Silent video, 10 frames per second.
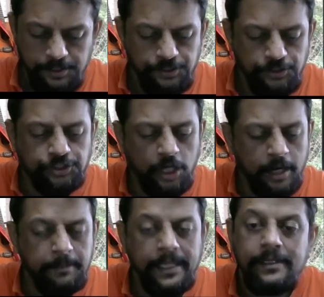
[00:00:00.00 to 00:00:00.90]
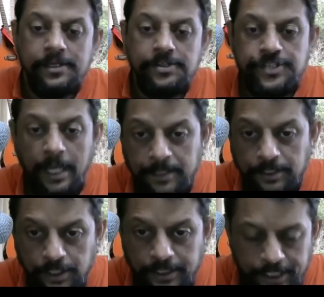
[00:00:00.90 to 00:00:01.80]
Deuteronomy chapter
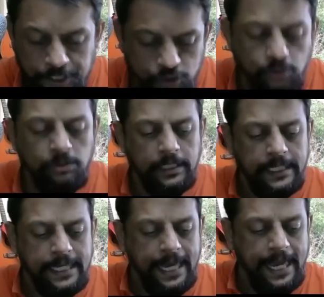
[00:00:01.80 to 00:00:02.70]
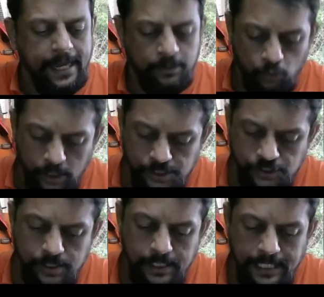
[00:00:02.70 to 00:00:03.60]
32 and
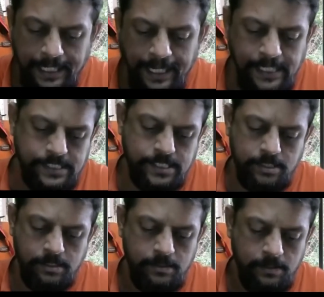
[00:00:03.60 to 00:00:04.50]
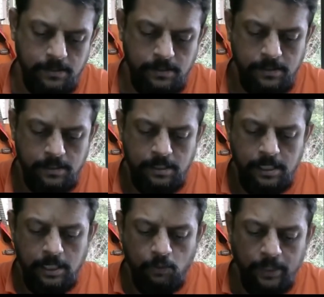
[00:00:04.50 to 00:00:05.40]
verse 8
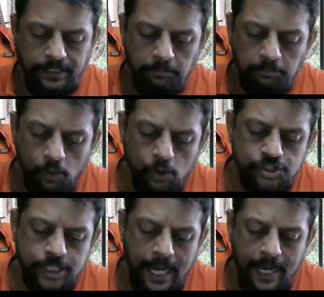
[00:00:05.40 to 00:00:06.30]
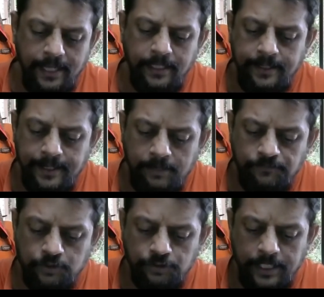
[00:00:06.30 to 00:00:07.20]
when the Most High
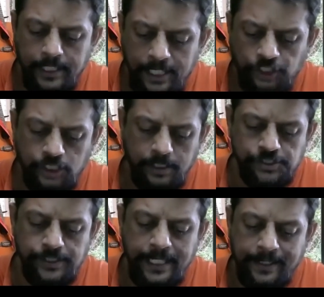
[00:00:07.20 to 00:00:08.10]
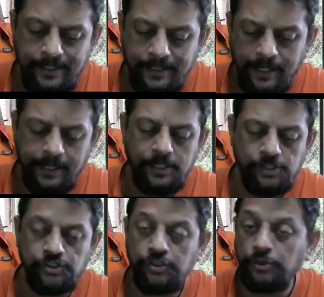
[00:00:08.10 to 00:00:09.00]
gave to the nations their
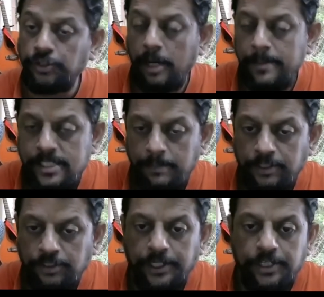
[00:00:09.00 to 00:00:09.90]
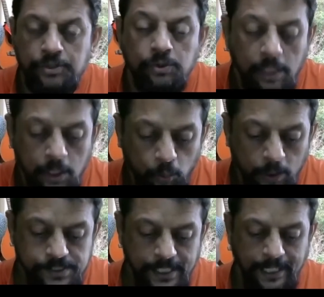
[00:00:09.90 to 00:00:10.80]
inheritance. Deuteronomy chapter 32,
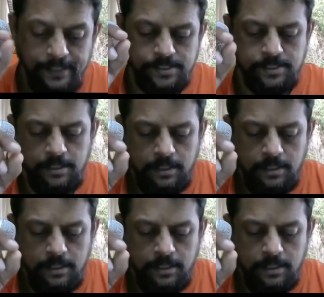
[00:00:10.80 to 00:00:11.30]
verse 8.